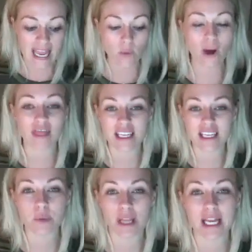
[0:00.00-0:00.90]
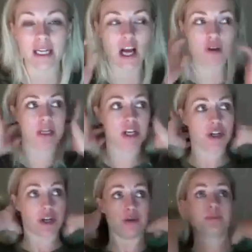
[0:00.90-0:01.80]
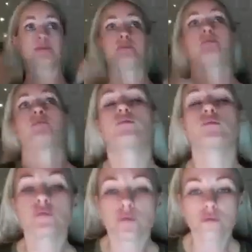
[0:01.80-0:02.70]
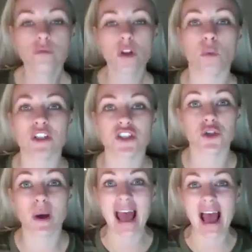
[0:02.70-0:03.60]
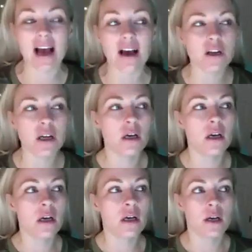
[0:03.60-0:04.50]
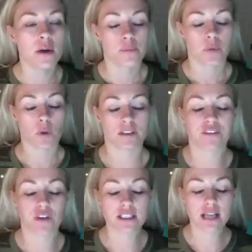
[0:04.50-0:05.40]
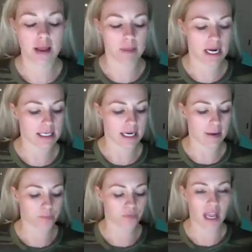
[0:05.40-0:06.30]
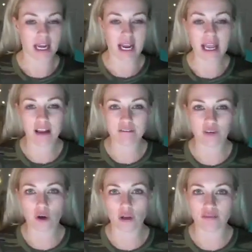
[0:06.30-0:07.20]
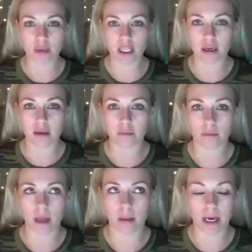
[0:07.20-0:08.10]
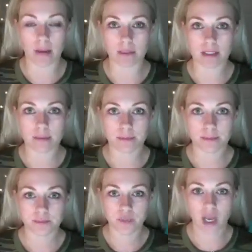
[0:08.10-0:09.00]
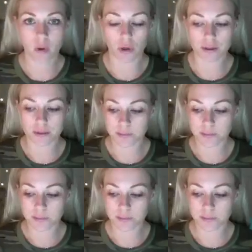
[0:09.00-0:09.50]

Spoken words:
And what this plan allowed me to do was to have, it was the first time that I did it, I had a handful of peanut M&Ms at work.